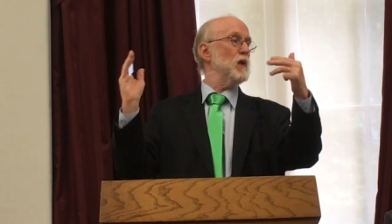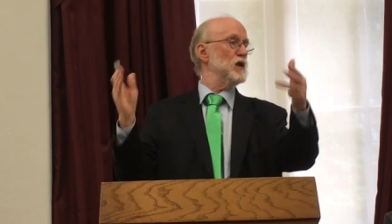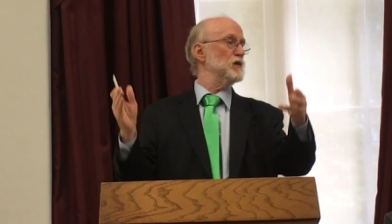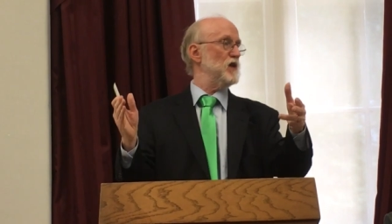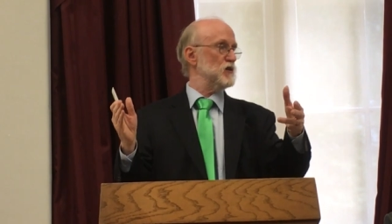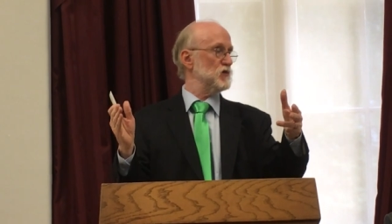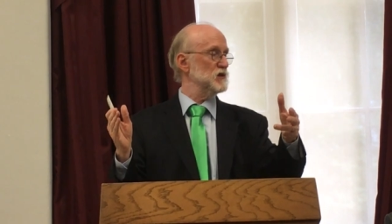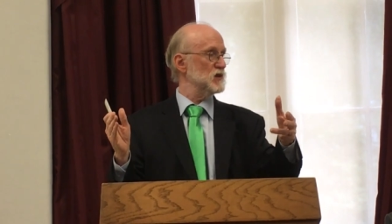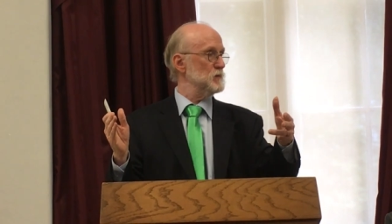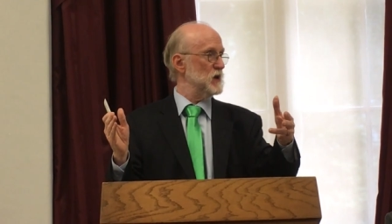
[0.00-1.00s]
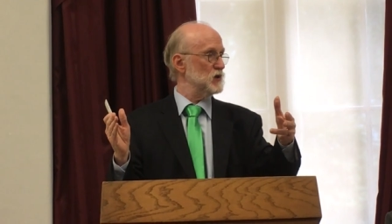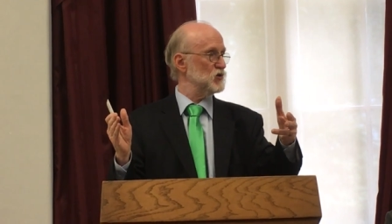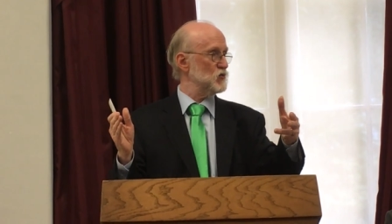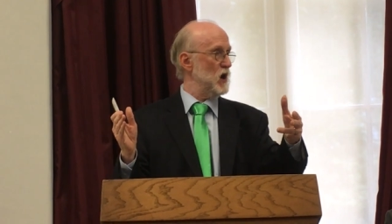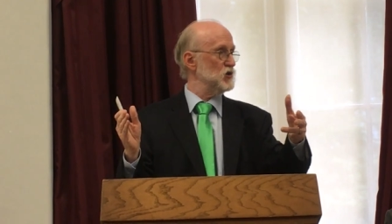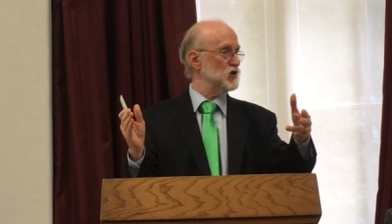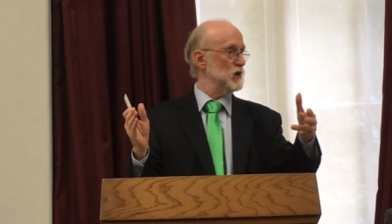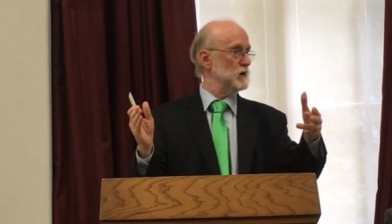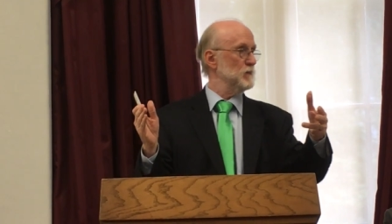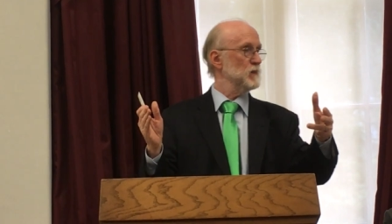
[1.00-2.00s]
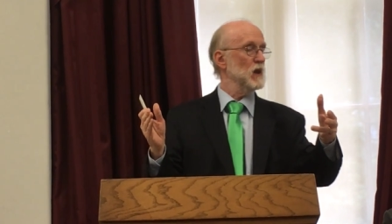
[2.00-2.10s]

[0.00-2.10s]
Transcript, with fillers: by the Veterans Administration,